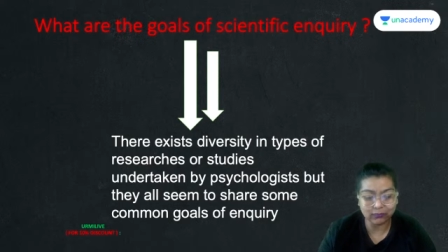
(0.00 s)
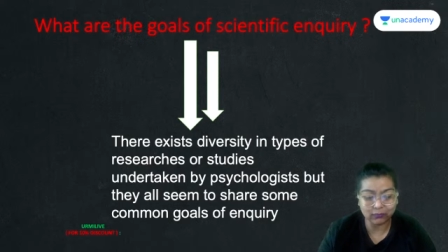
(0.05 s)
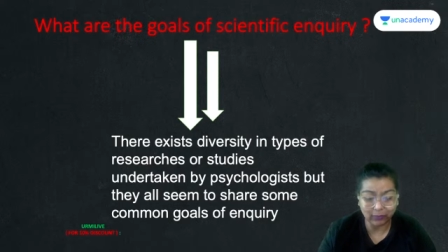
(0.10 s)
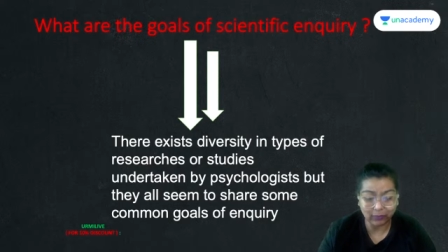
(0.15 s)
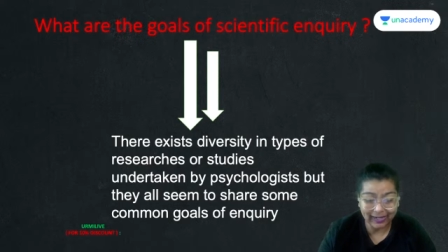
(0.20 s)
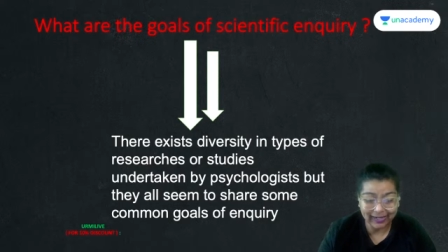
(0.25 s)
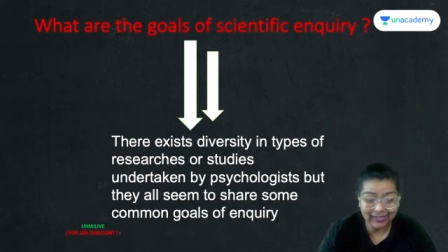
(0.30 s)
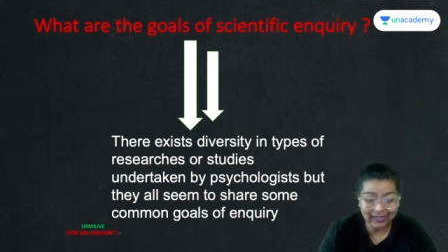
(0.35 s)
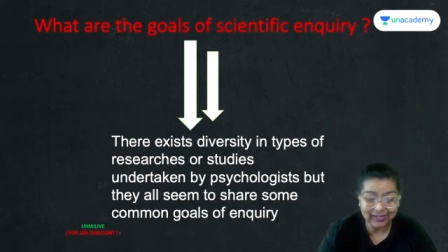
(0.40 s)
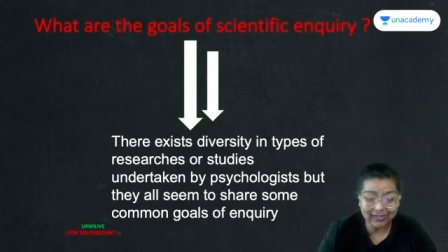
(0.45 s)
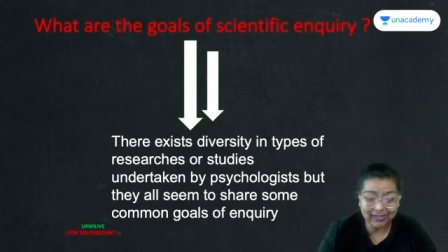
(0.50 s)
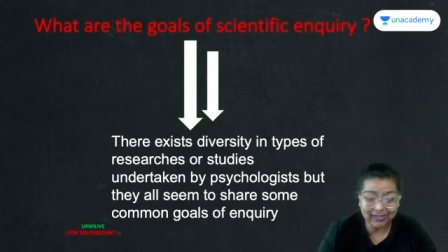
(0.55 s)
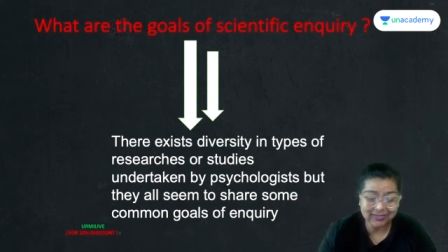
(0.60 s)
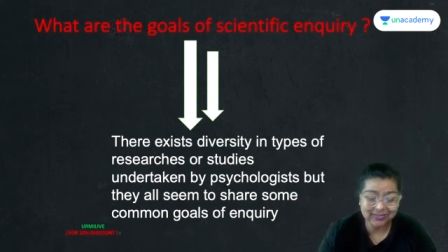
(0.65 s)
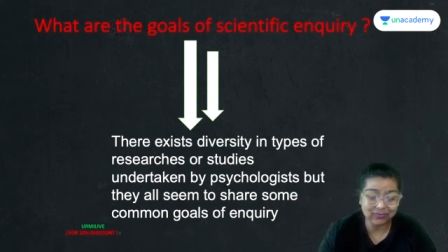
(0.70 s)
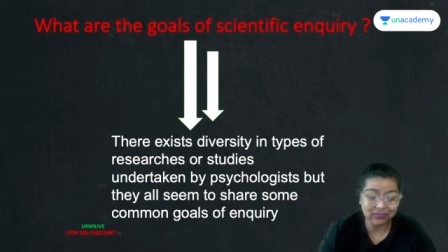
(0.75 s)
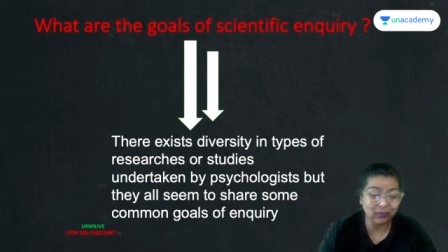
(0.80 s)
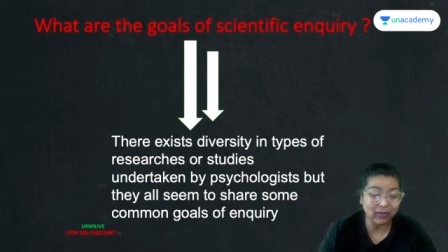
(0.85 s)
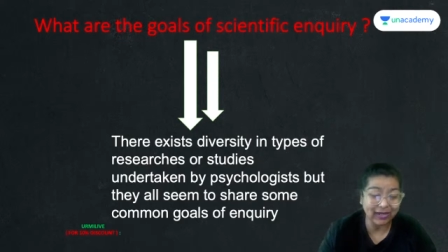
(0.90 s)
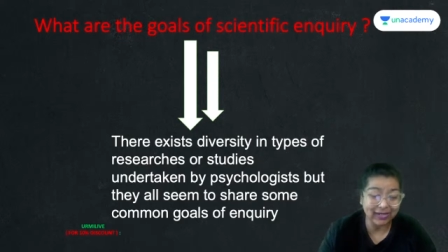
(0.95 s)
why
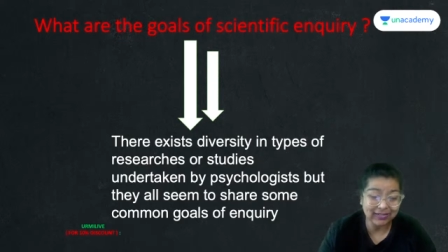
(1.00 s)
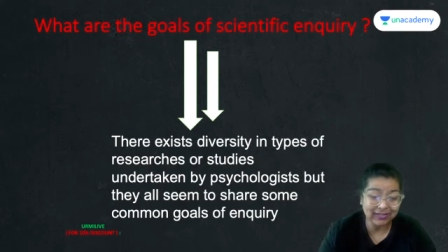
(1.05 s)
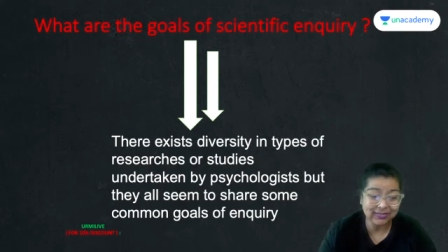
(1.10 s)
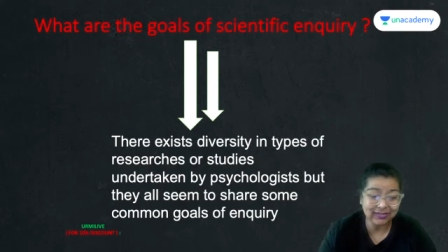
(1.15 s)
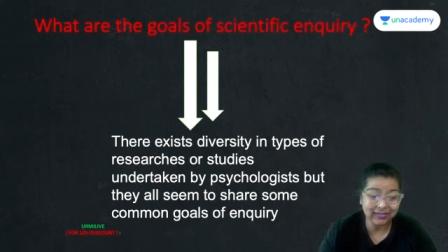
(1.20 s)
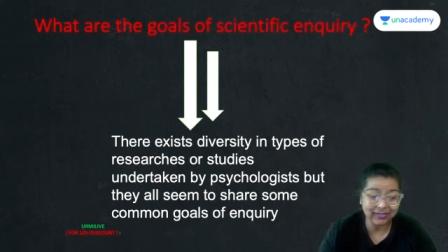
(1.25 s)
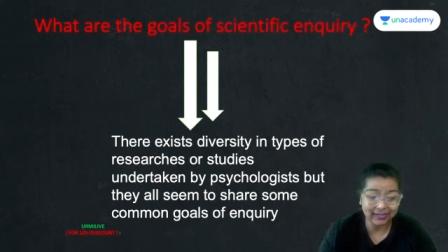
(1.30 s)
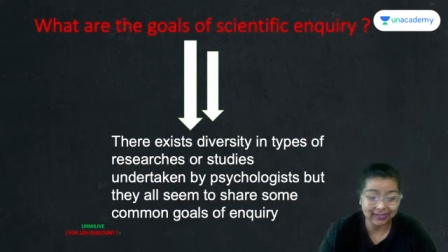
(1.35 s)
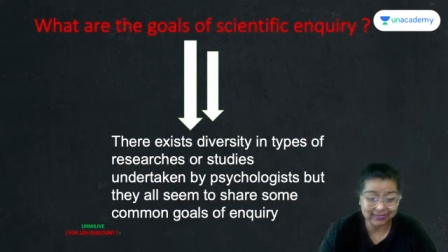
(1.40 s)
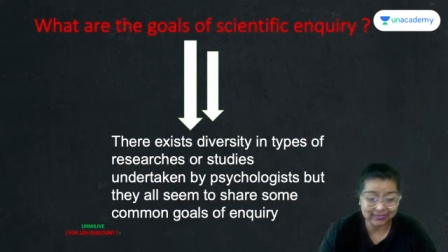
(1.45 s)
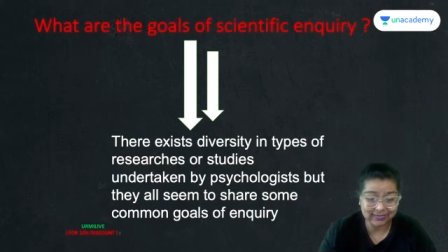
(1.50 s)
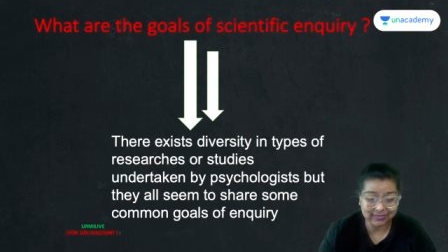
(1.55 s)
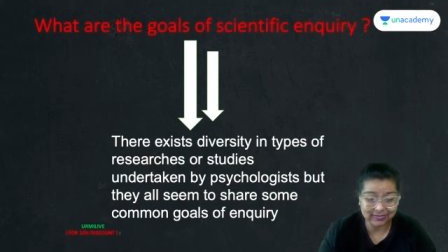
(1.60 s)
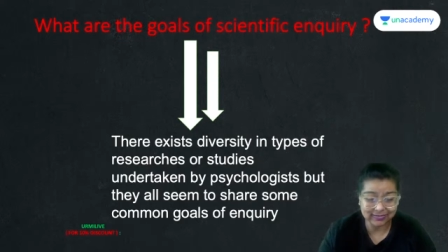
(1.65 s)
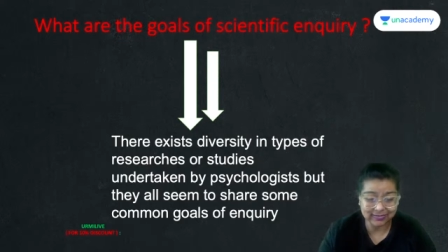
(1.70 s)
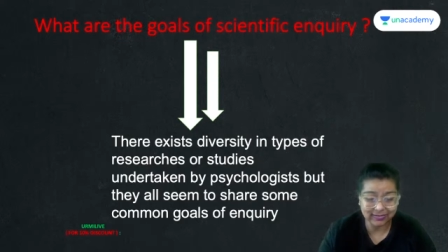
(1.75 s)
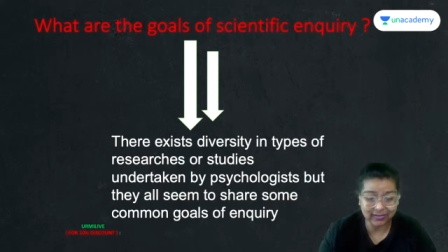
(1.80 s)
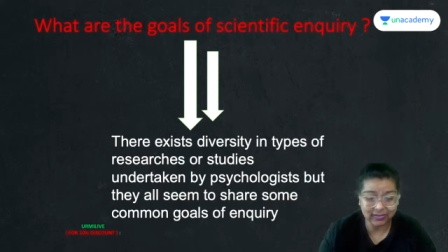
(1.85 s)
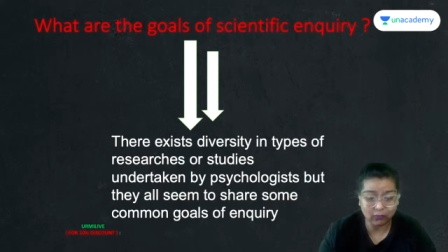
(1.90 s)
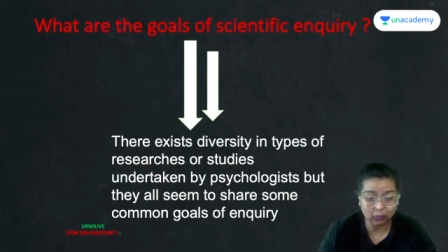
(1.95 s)
is it
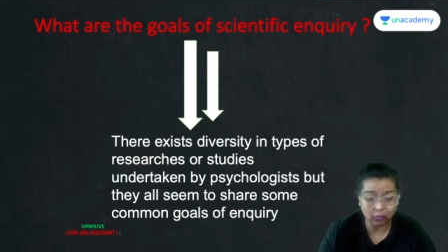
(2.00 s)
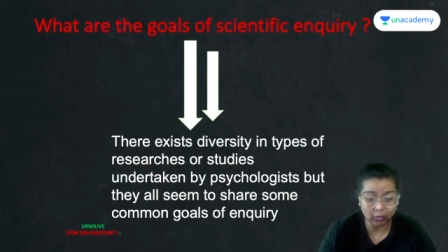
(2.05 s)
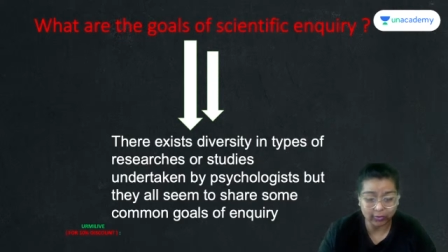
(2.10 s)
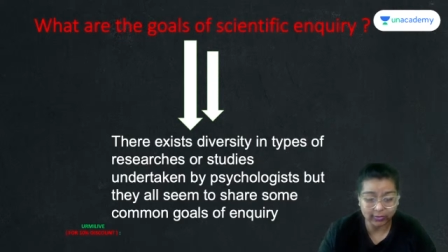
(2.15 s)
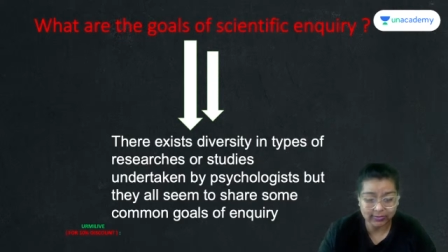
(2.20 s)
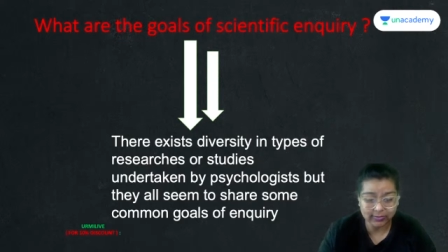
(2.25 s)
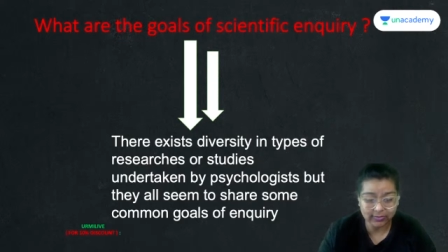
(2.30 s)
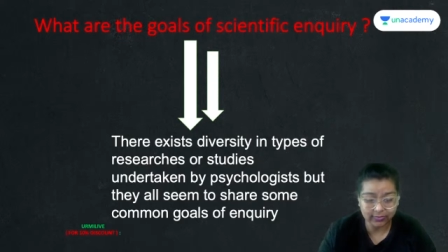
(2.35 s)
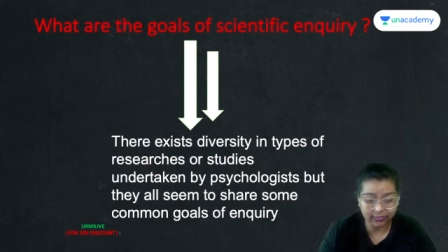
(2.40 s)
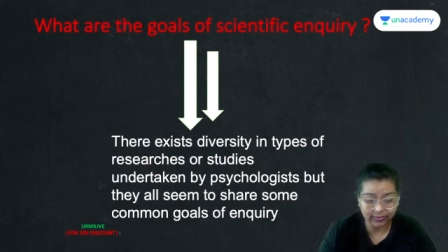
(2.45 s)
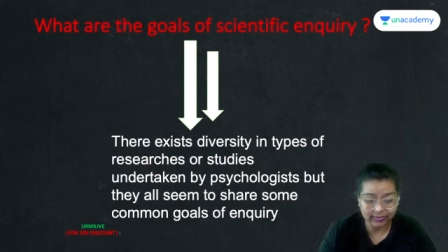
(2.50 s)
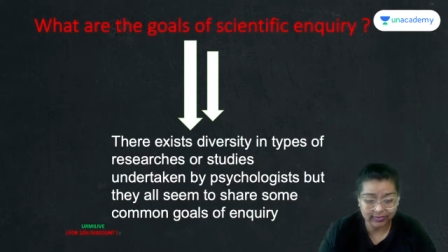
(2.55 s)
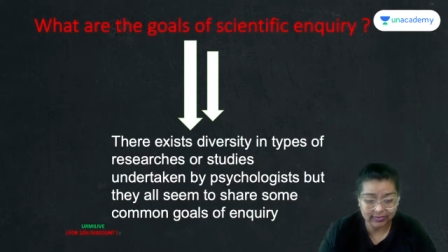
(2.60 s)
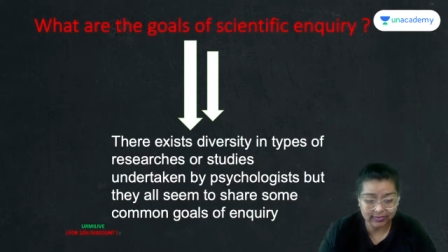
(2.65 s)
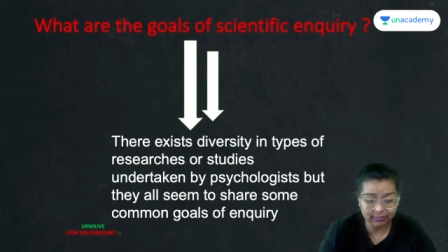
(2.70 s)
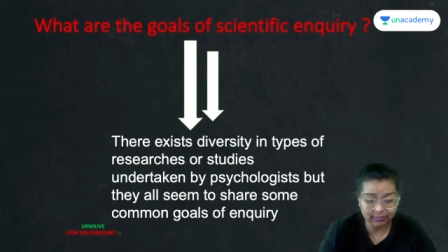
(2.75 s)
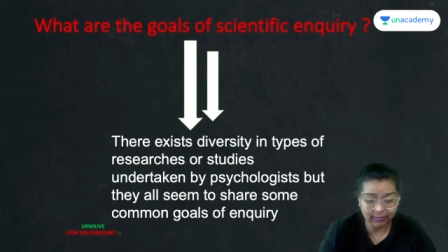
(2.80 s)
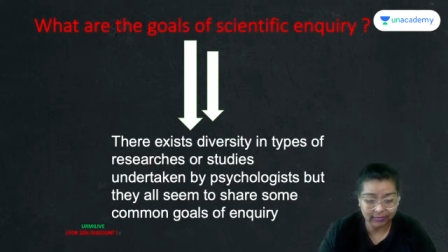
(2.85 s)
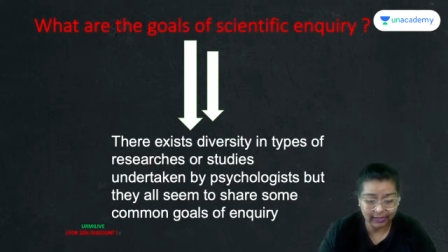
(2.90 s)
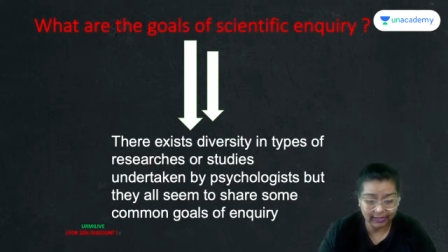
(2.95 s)
existing, what is the
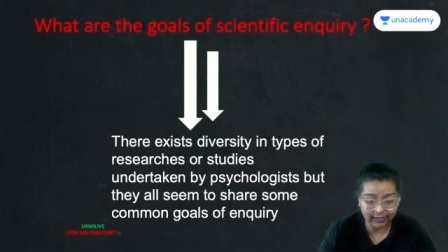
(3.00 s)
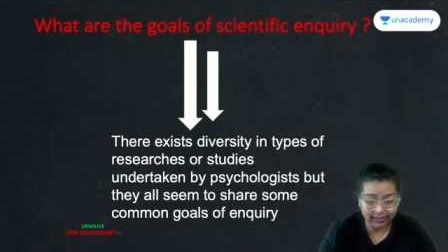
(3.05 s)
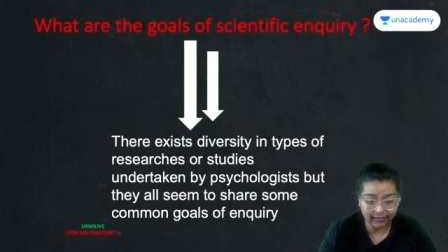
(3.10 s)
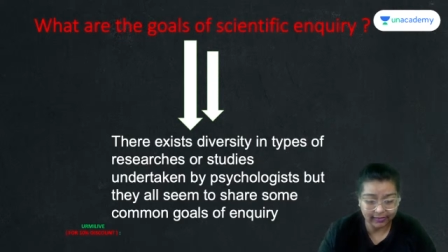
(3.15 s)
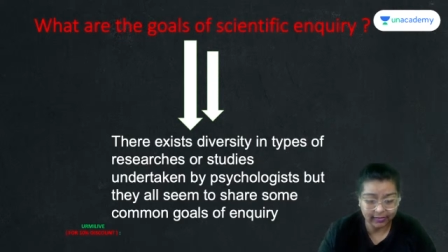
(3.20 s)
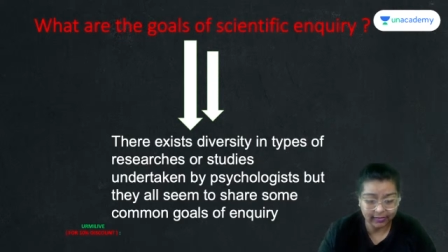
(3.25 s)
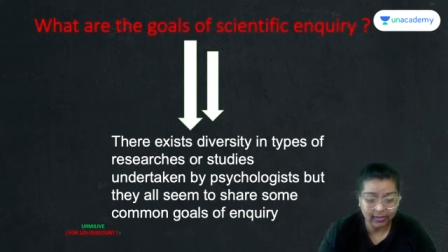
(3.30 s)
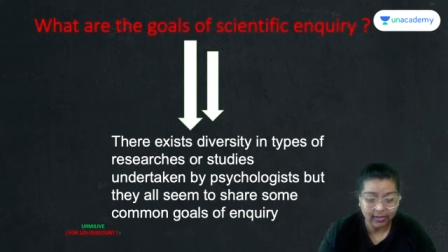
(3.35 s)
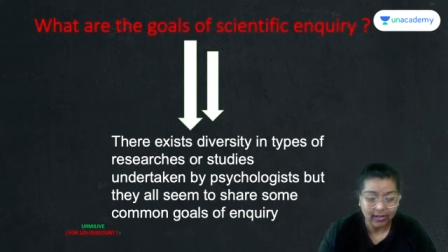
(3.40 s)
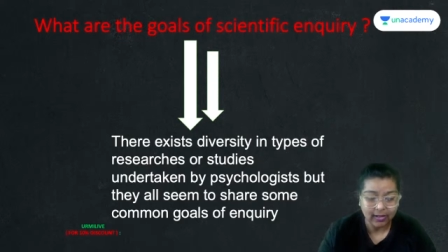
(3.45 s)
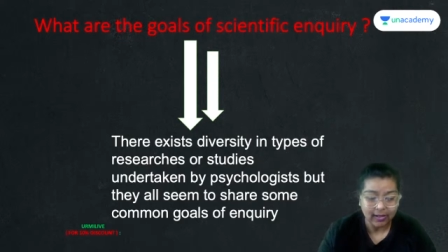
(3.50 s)
reason behind it,